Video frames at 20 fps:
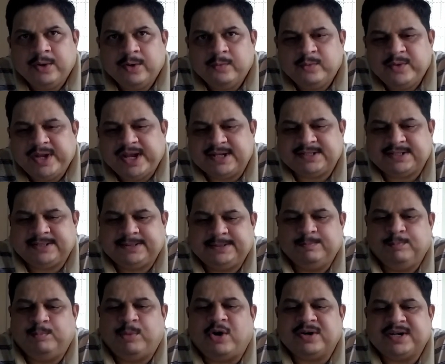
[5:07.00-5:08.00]
we had
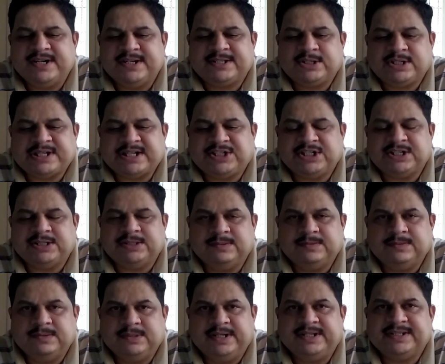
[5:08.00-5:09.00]
bonded
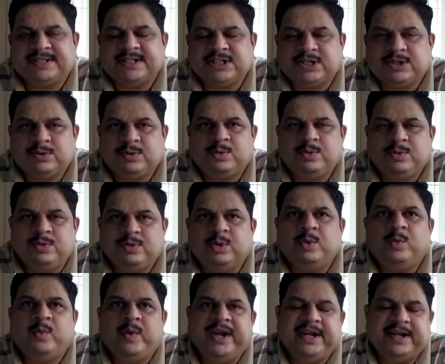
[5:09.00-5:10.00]
in such a
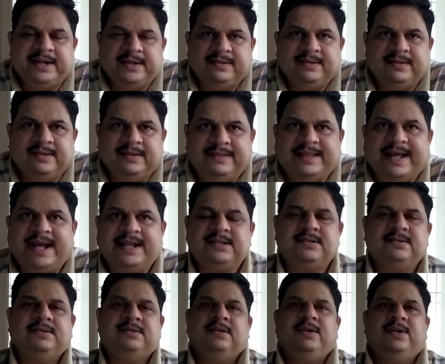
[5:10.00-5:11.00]
good way that
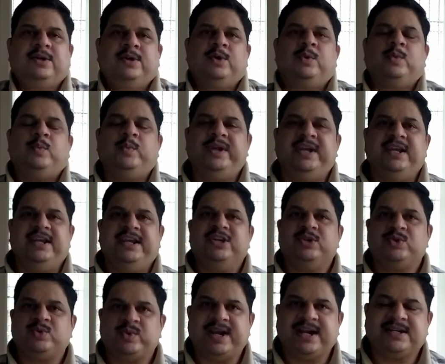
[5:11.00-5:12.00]
we
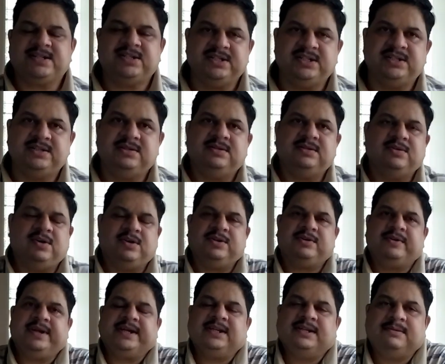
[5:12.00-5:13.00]
interacted on a
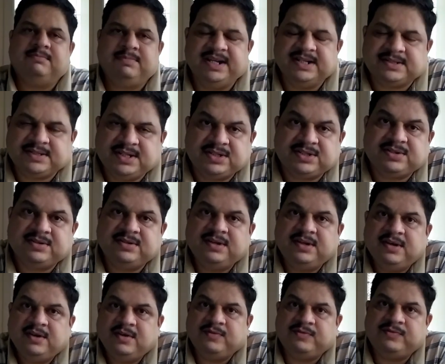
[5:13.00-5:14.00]
regular basis
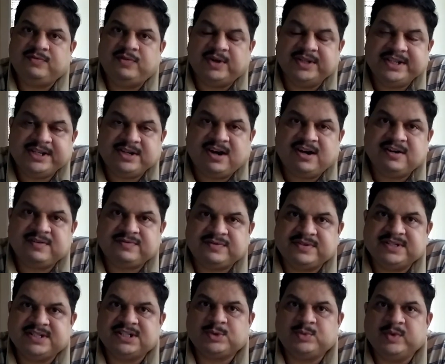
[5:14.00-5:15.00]
for the
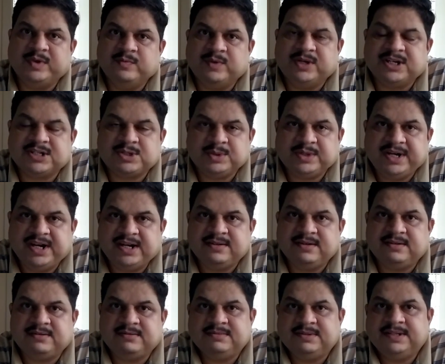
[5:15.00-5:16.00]
conference. We worked
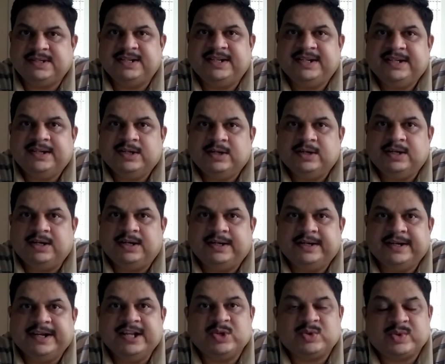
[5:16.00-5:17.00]
together,
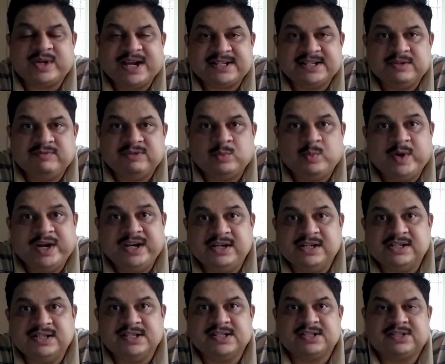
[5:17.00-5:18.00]
interacting with
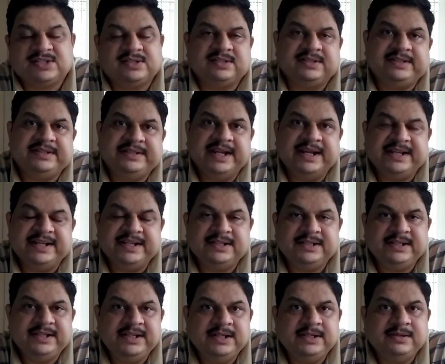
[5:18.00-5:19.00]
vendors, getting
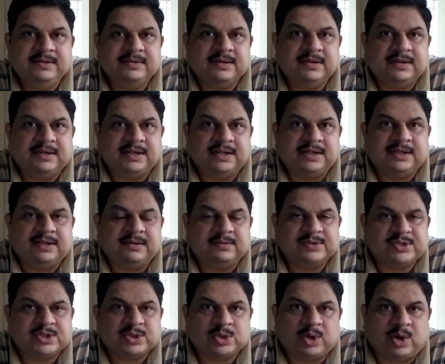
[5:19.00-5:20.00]
the
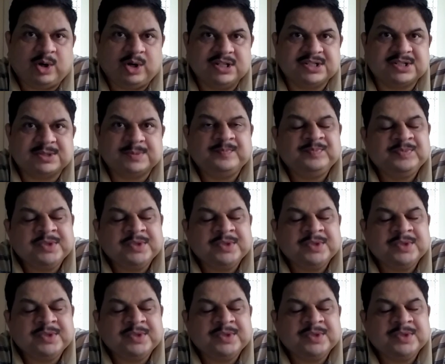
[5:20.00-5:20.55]
stalls